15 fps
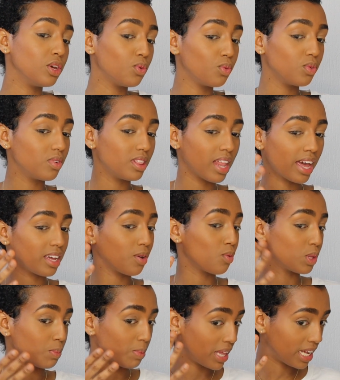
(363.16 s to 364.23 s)
it
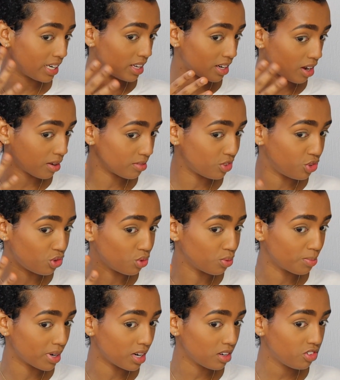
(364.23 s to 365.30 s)
was blended too
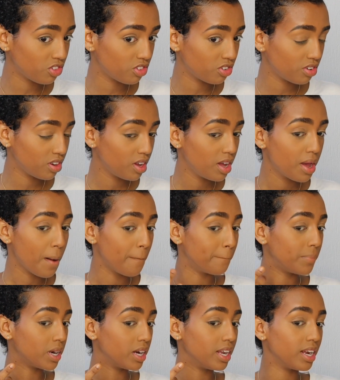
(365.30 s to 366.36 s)
much,
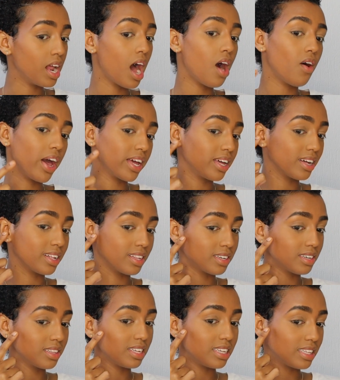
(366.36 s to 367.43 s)
but now I can
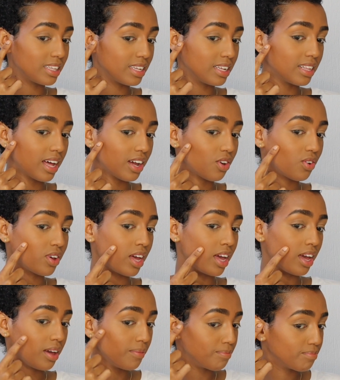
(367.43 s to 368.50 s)
clearly see like,
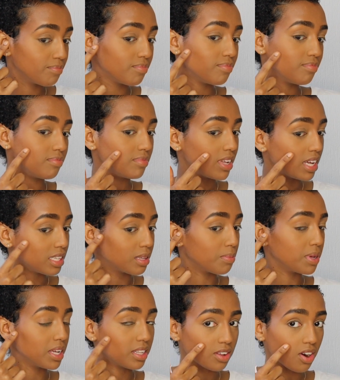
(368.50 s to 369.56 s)
okay, it's a
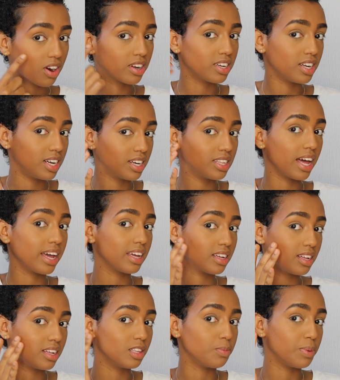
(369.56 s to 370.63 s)
bit darker here, like
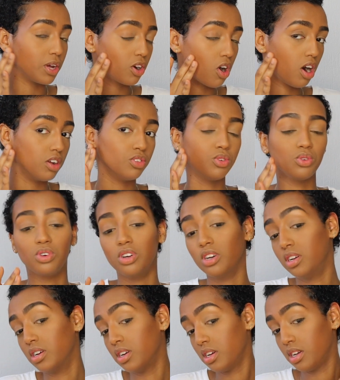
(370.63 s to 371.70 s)
it's been contoured,